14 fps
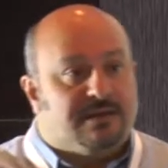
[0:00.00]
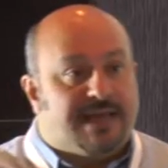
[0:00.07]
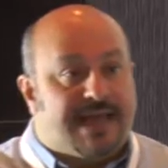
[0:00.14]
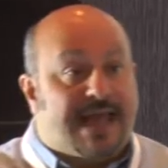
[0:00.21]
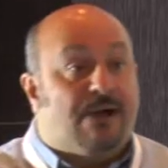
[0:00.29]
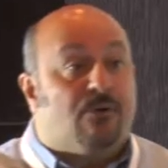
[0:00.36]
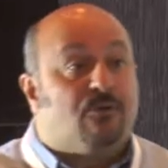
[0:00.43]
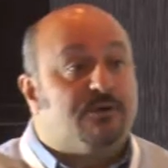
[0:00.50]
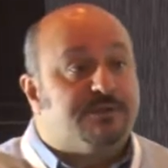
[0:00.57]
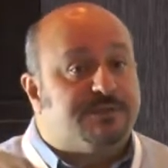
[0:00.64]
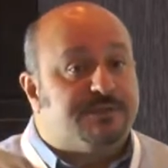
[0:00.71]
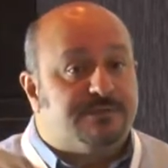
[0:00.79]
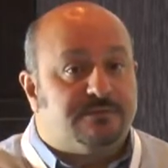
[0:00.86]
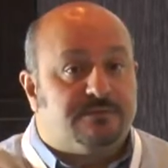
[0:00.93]

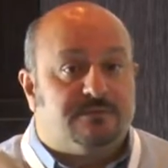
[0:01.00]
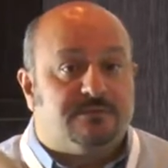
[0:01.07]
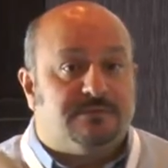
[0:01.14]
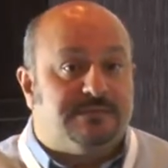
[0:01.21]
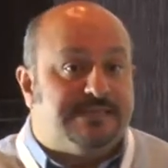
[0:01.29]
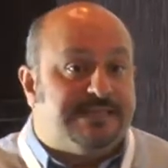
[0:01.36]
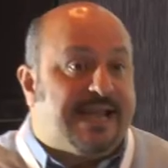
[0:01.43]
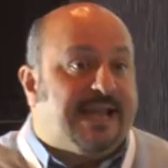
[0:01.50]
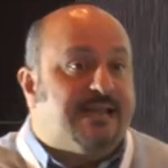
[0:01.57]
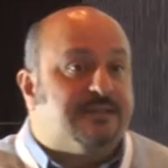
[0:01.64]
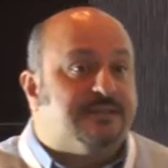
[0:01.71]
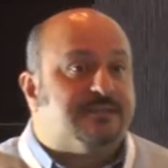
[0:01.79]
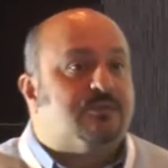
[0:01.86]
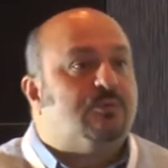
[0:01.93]
hours,
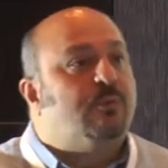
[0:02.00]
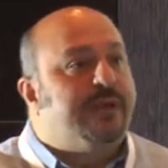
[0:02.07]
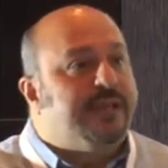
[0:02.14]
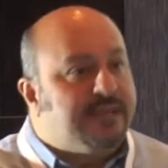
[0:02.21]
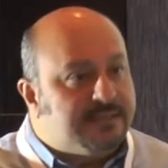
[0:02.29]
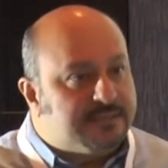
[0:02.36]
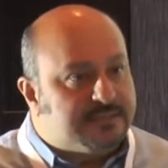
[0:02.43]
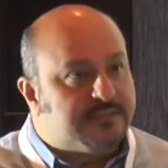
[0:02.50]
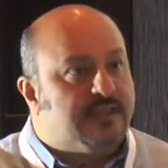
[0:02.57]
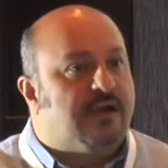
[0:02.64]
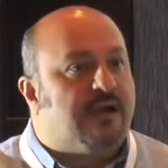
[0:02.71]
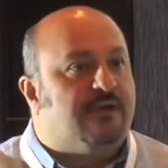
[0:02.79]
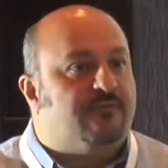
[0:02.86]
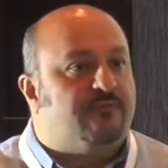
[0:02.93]
days, weeks
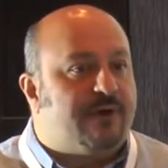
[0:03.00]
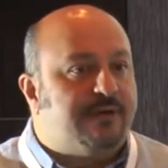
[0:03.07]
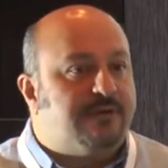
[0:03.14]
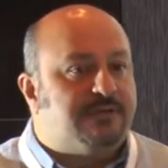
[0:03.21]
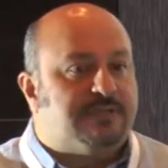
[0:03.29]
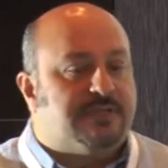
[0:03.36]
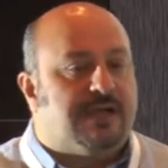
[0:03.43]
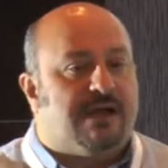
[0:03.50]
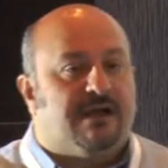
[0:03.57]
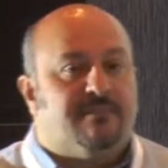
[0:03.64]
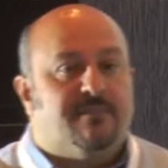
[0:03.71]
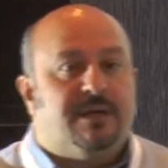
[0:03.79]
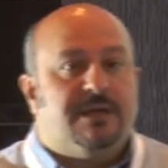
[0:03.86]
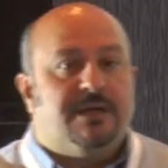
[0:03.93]
of render
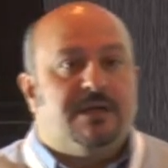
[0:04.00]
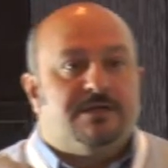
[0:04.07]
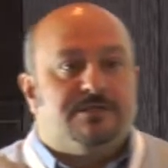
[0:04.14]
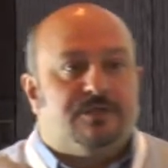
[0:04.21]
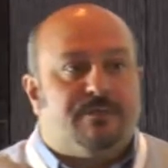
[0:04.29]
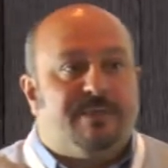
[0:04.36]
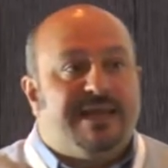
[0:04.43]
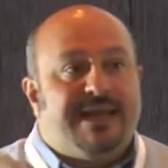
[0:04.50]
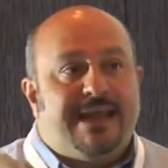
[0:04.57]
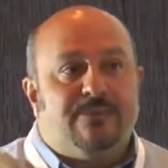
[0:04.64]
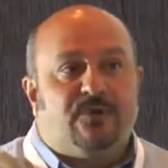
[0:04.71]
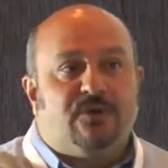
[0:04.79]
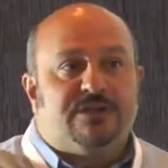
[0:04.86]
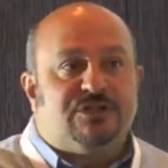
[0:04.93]
time. So being
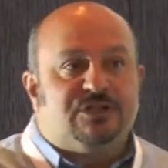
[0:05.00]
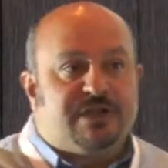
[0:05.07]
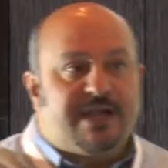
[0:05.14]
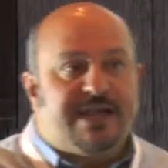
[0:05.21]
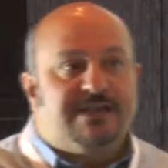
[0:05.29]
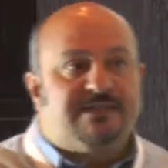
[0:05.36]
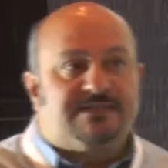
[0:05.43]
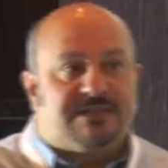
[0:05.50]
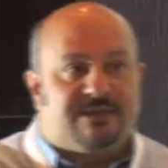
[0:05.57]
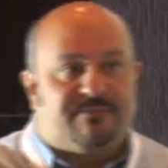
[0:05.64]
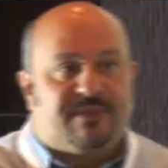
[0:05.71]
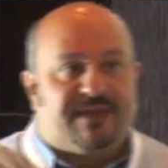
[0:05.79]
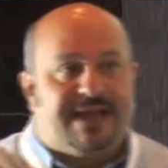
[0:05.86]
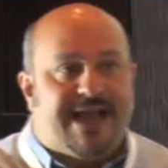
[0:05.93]
able to change
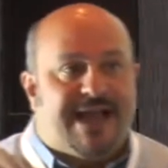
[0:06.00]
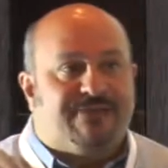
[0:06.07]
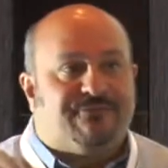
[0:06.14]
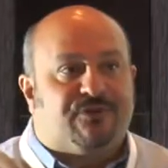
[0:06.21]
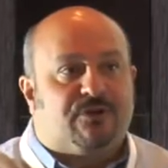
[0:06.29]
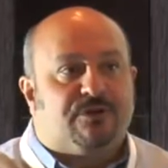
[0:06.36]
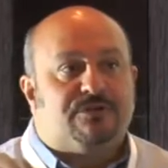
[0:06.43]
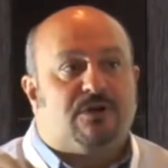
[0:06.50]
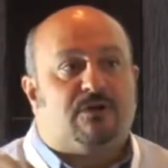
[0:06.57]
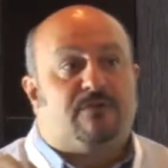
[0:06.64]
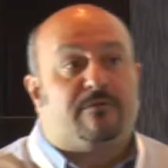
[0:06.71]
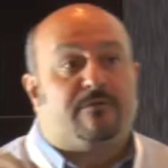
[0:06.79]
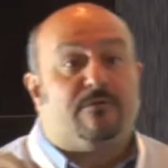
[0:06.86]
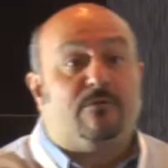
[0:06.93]
something after it's
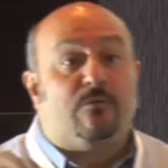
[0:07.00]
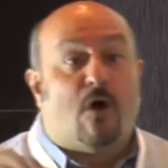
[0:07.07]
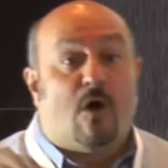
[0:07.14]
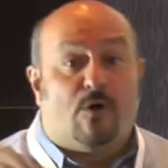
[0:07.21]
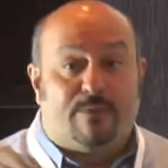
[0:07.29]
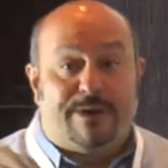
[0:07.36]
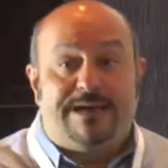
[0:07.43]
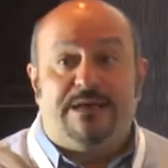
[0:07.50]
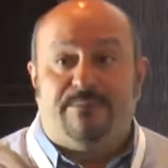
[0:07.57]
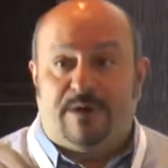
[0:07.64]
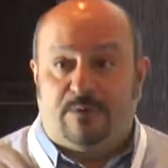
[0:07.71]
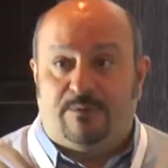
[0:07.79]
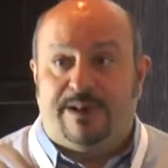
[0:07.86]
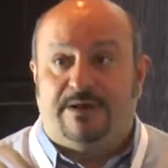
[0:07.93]
already
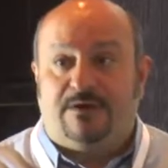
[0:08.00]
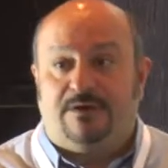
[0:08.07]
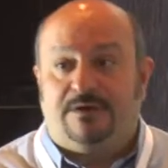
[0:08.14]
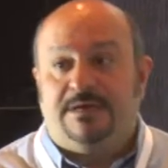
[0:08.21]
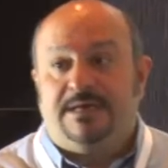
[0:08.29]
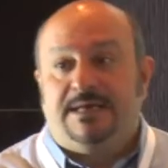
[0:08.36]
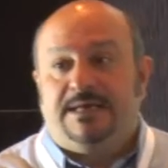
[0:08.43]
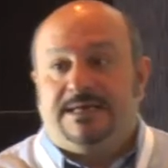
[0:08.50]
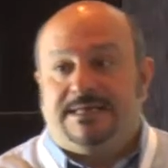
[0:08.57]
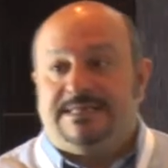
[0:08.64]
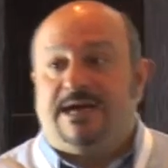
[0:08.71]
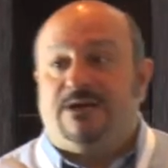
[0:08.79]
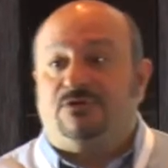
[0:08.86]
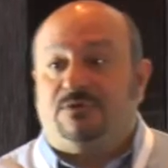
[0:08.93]
been rendered
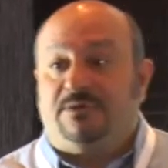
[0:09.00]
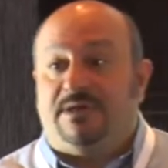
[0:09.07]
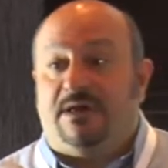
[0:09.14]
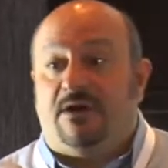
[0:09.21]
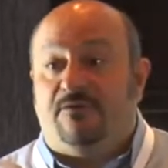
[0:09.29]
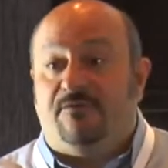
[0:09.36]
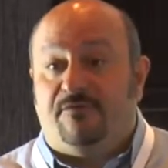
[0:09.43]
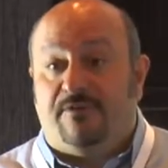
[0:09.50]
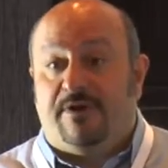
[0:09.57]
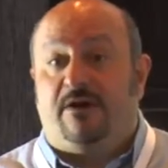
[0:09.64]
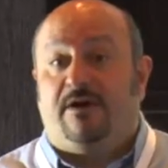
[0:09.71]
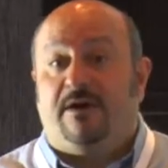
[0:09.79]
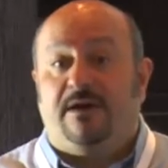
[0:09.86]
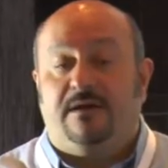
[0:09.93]
is actually a
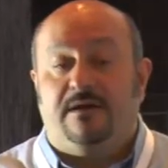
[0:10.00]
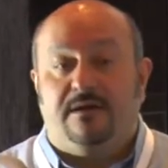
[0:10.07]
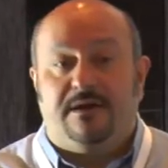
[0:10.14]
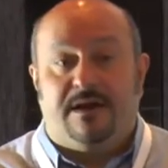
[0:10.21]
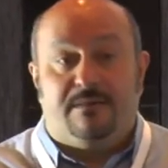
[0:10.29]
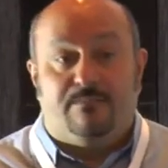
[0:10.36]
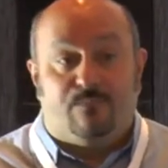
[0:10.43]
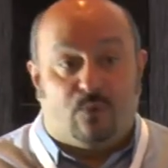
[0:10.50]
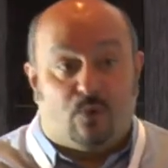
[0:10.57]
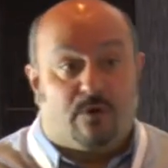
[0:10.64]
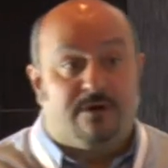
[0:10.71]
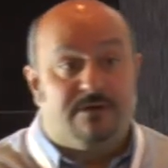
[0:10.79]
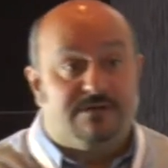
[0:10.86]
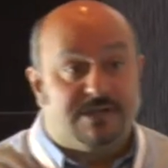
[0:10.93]
very
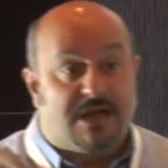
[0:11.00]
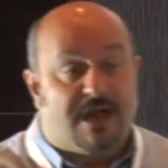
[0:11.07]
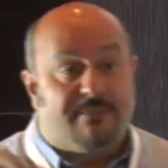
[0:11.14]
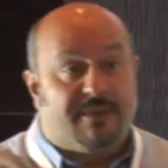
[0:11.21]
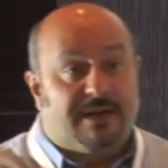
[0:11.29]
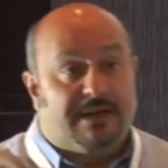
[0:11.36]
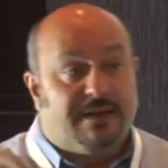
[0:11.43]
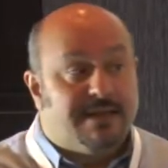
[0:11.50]
important topic.